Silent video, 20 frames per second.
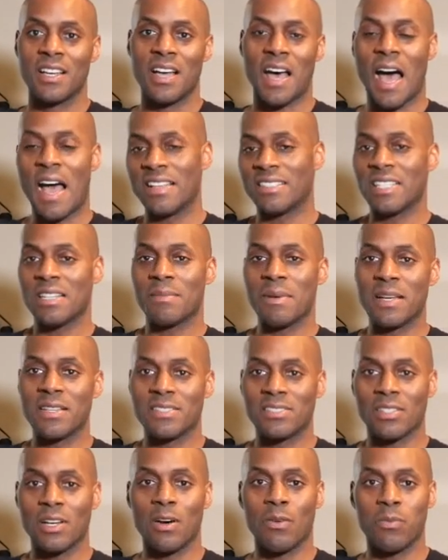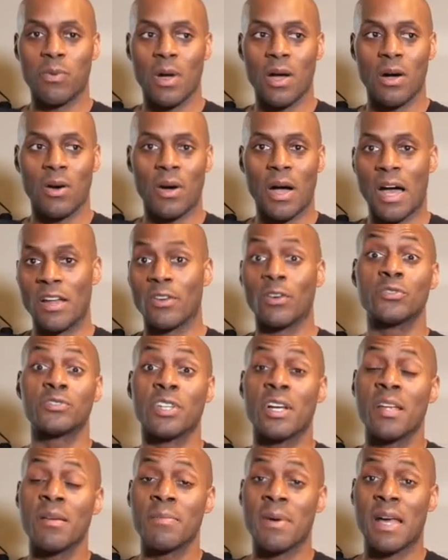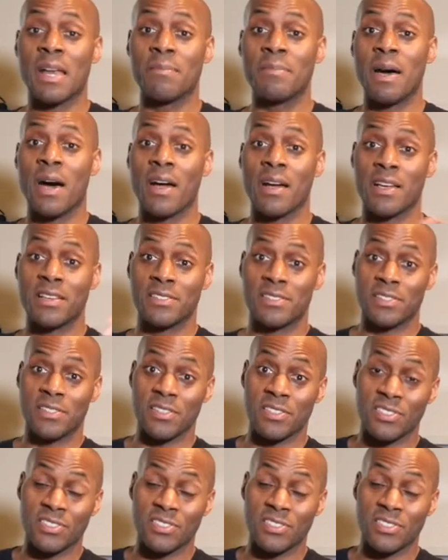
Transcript: I say to myself, well, I don't tell anybody about it because it's a